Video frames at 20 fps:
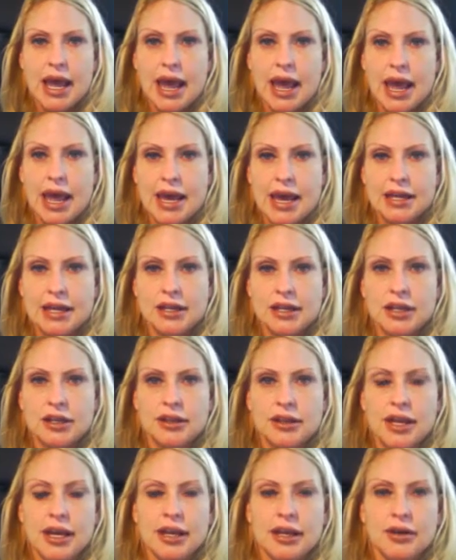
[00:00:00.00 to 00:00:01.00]
And
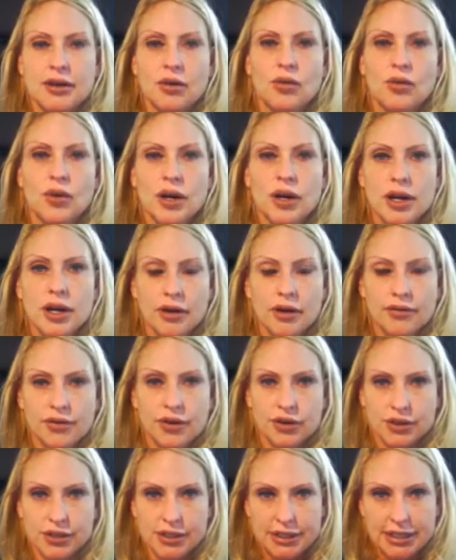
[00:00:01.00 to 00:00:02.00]
then one of your
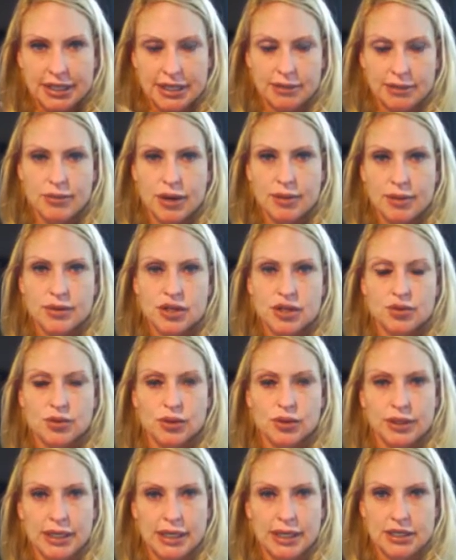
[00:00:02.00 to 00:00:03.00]
team members will
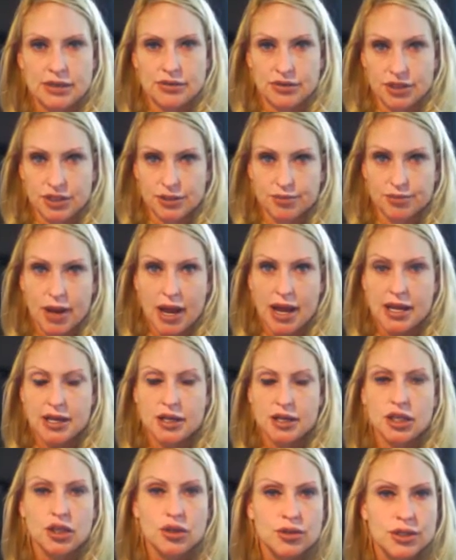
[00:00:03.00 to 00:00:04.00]
need to respond
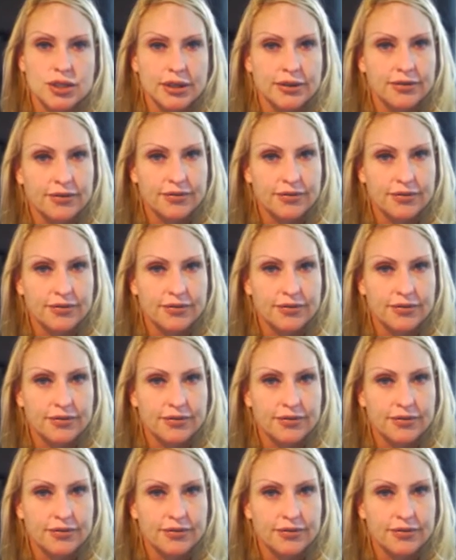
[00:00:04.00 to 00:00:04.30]
using